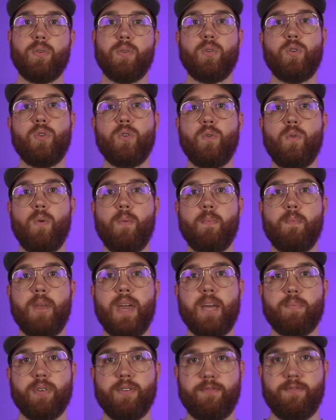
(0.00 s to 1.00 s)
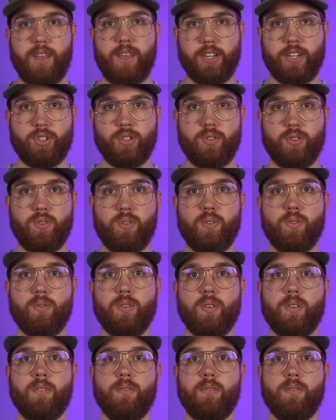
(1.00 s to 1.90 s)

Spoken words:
who make professional